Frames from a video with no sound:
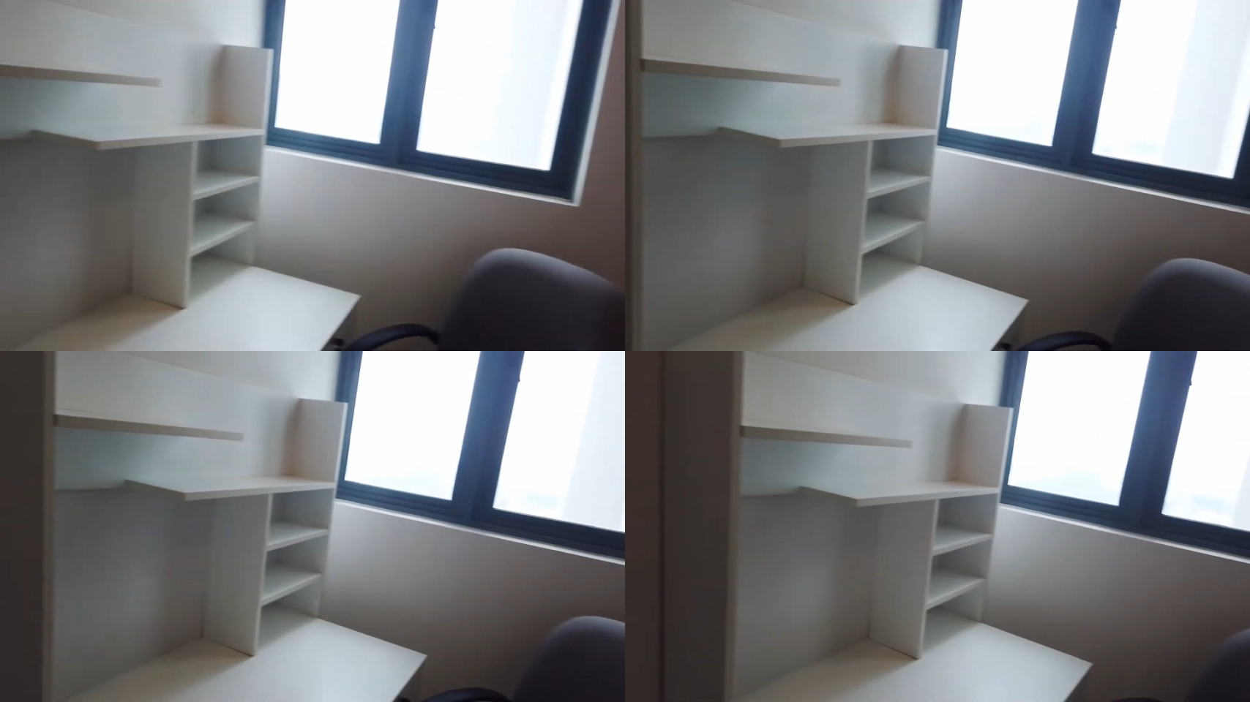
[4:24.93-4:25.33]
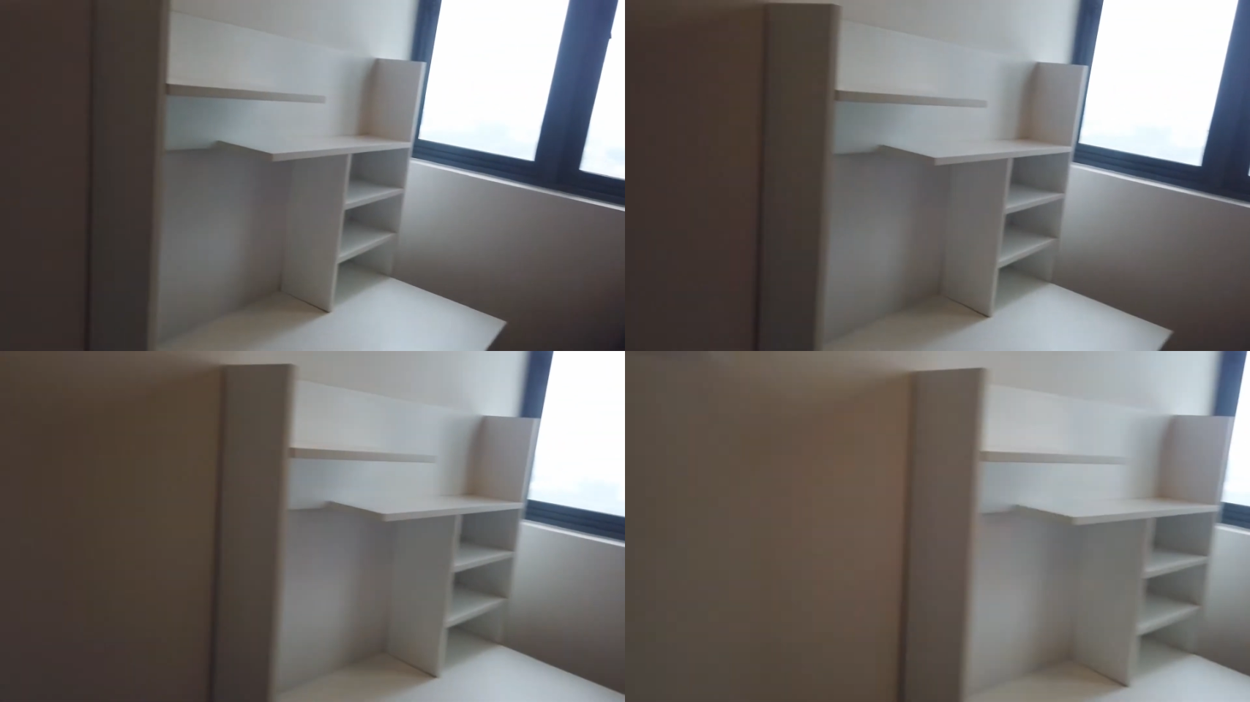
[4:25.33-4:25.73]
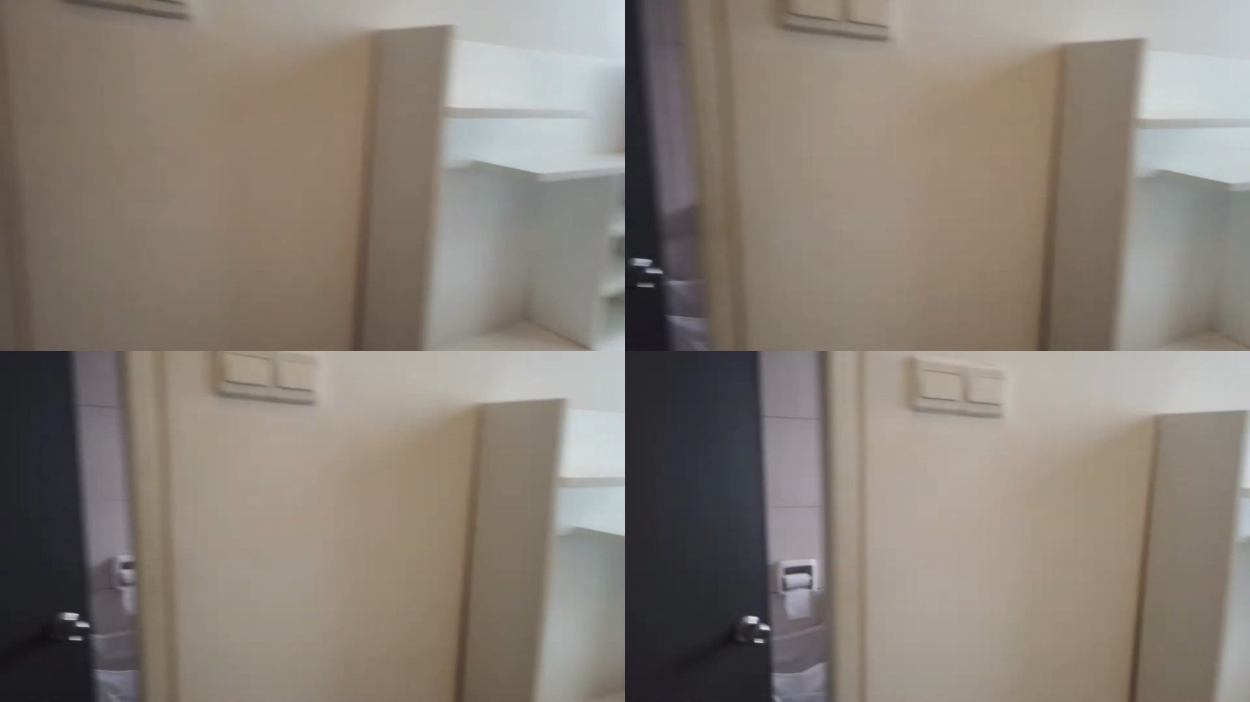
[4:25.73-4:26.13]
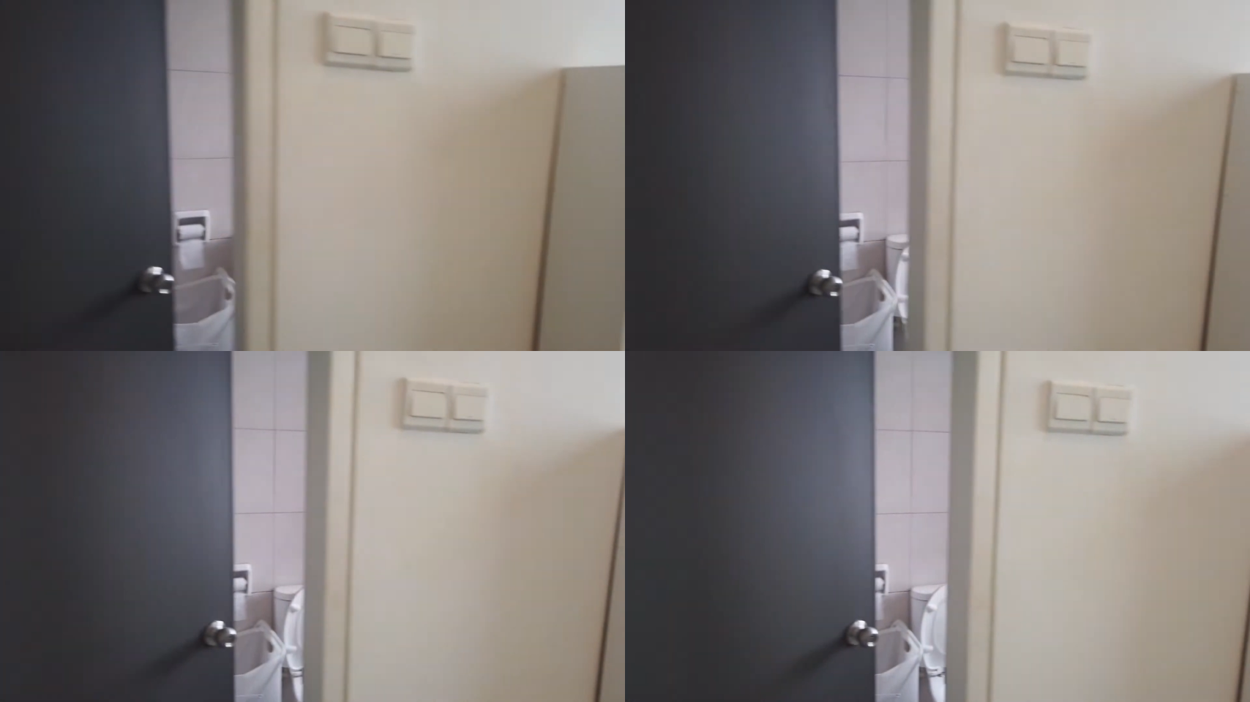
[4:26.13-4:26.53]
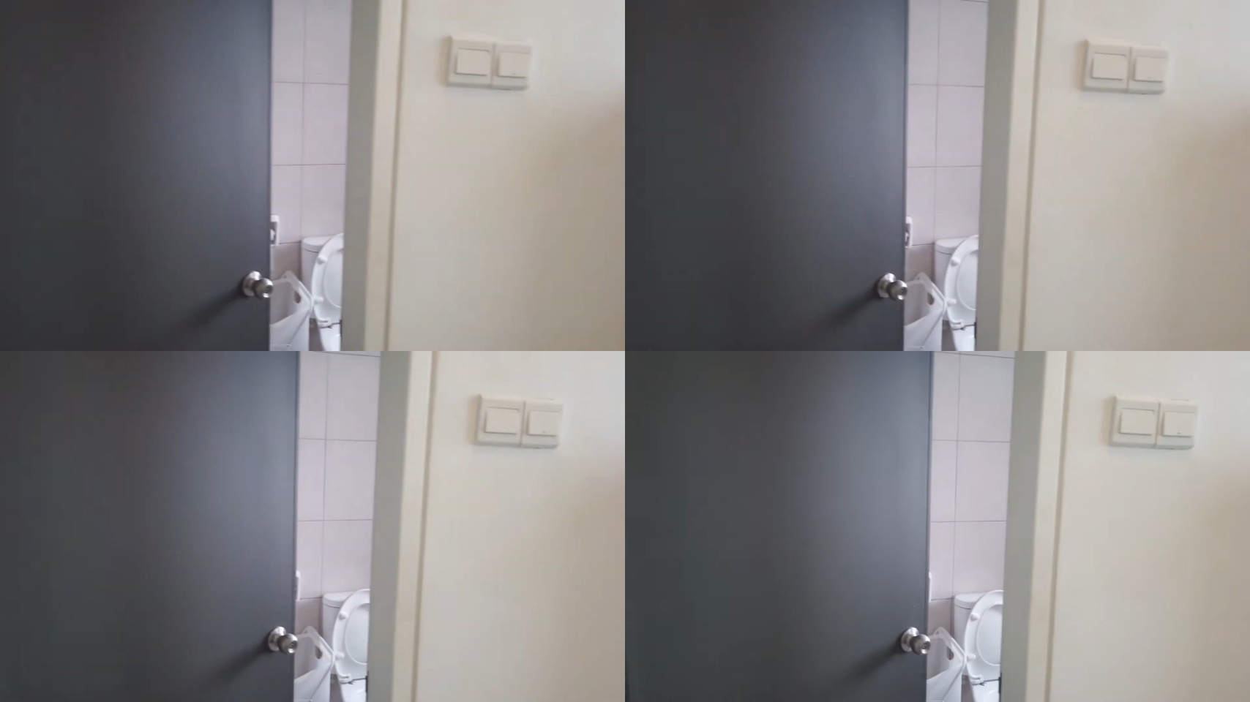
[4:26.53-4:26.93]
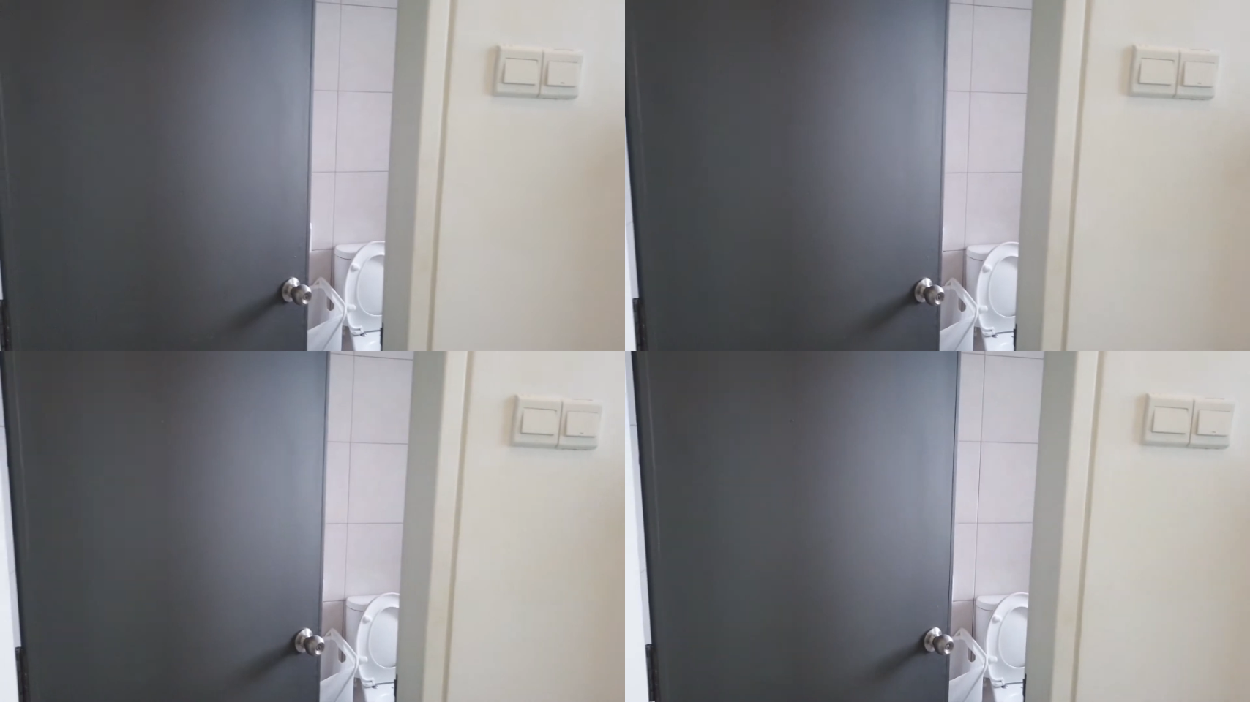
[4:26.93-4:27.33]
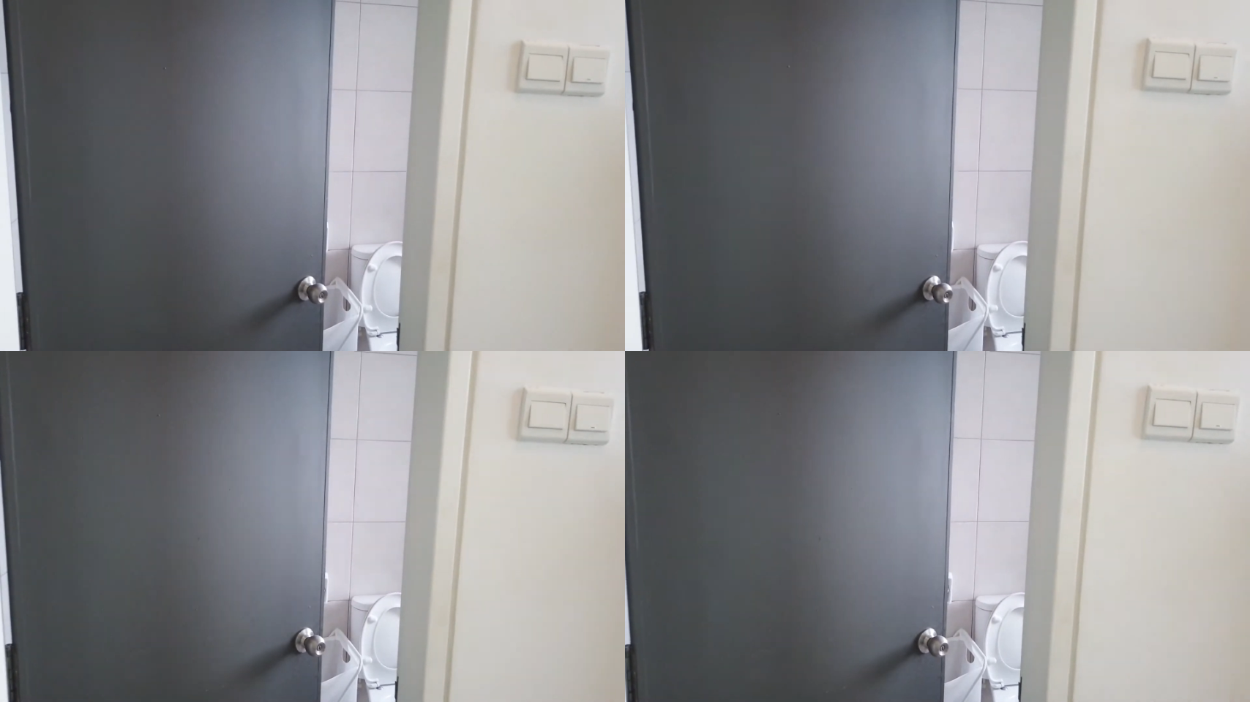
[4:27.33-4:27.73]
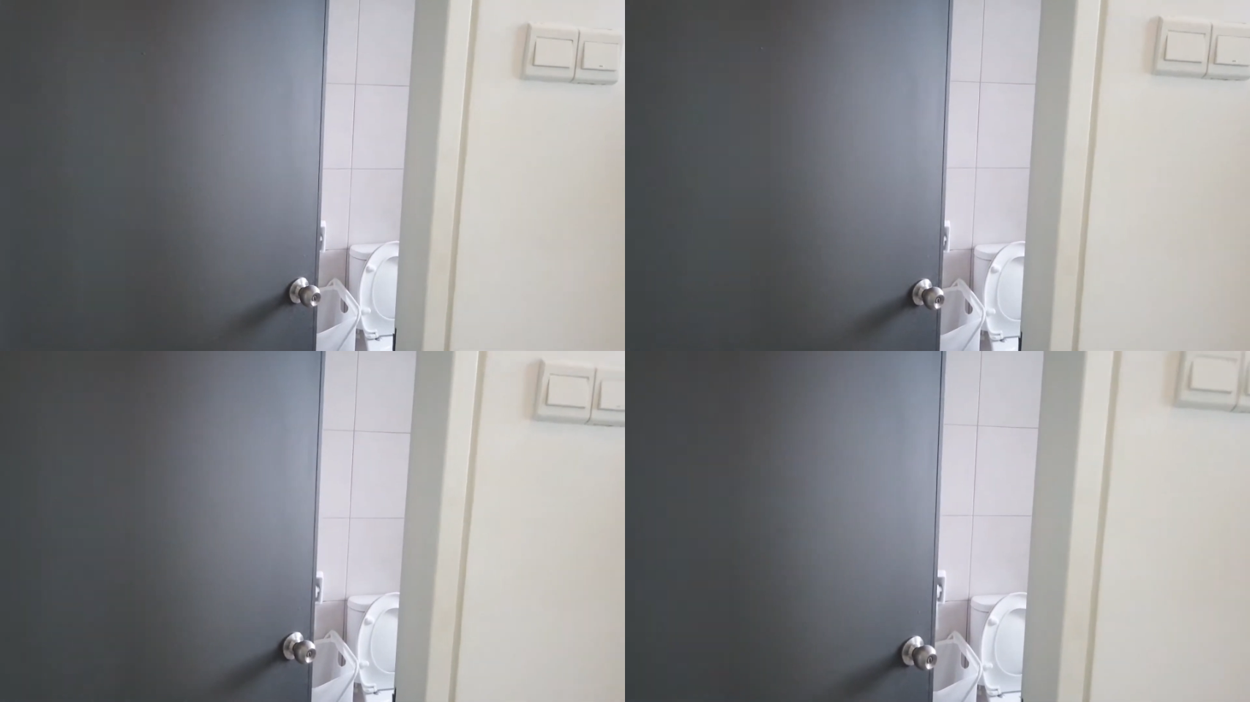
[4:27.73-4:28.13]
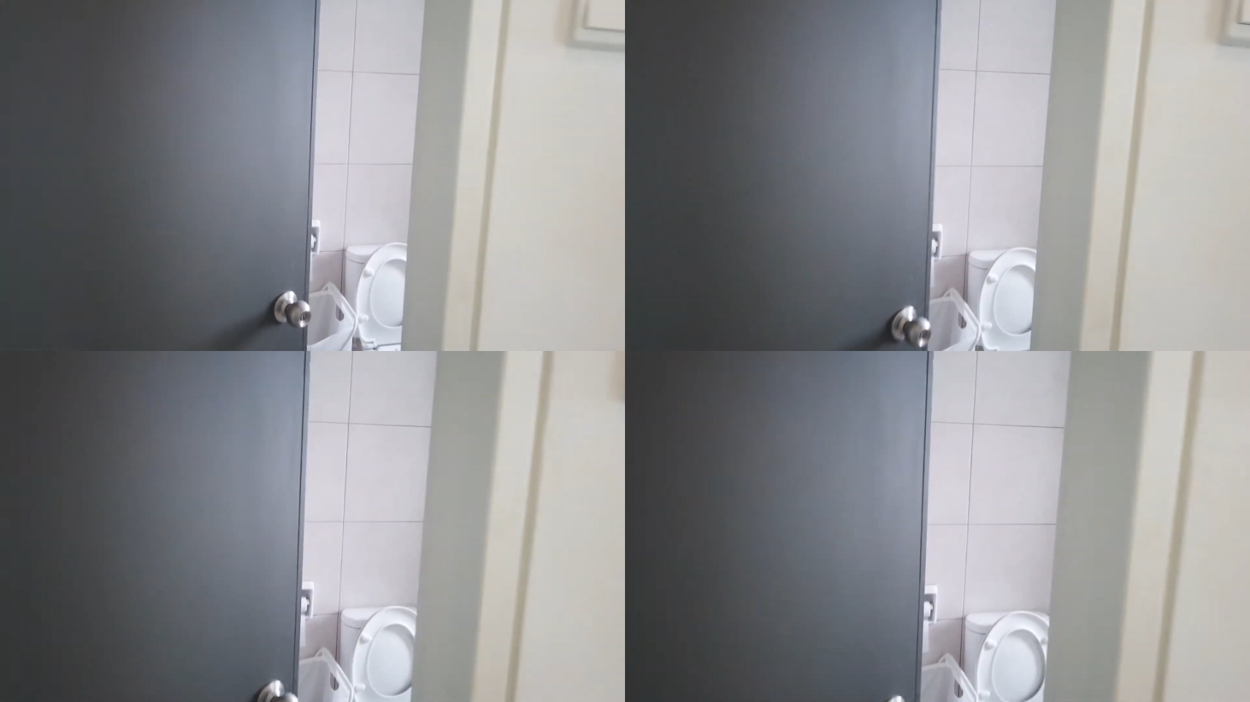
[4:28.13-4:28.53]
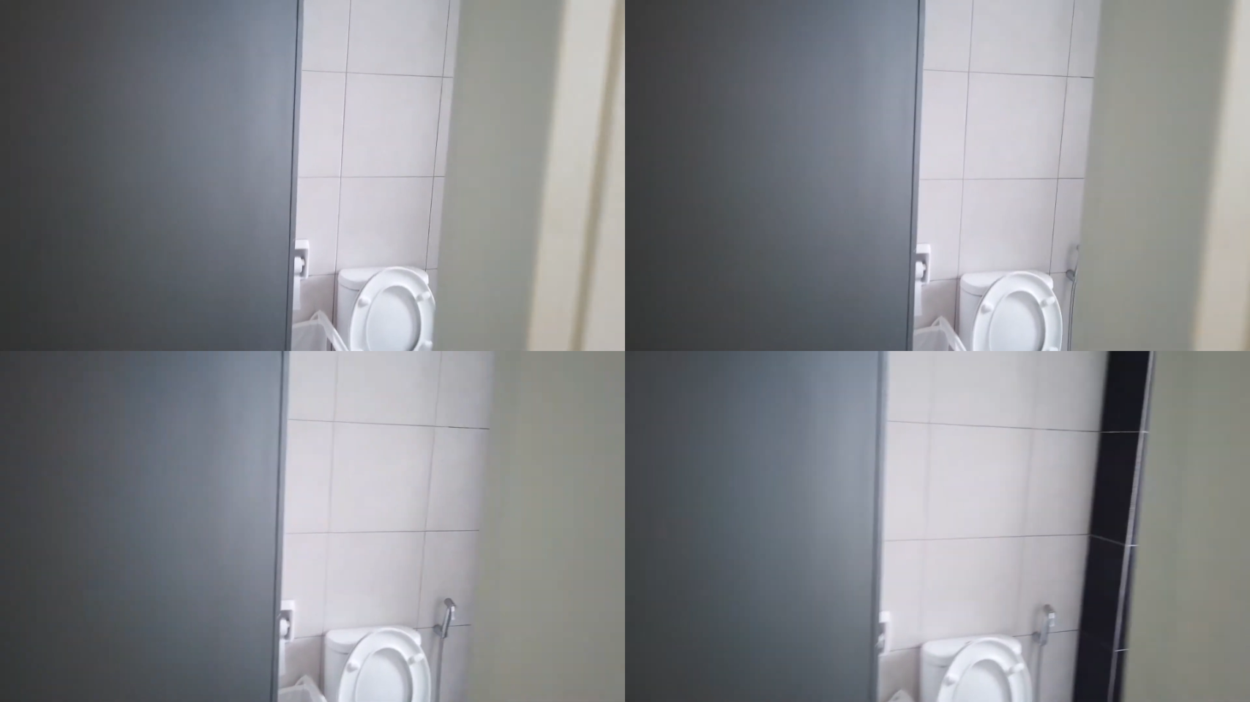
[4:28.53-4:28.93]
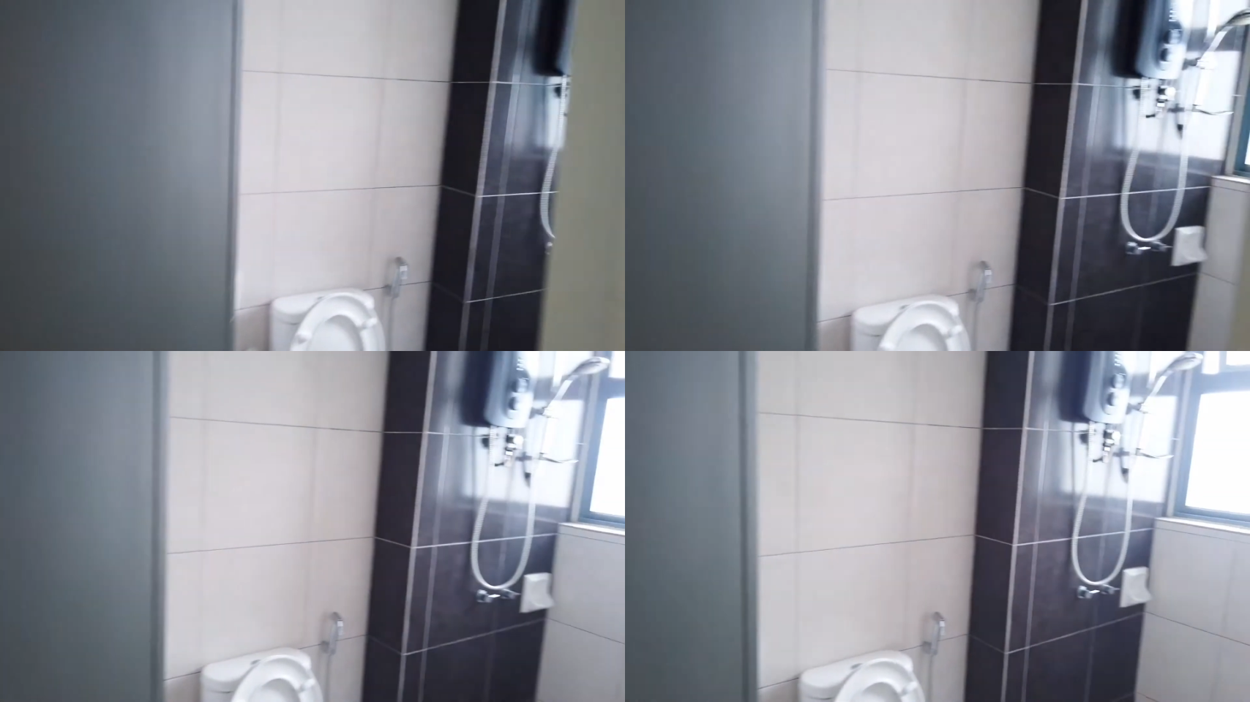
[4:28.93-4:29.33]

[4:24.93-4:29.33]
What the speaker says: (no speaker visible)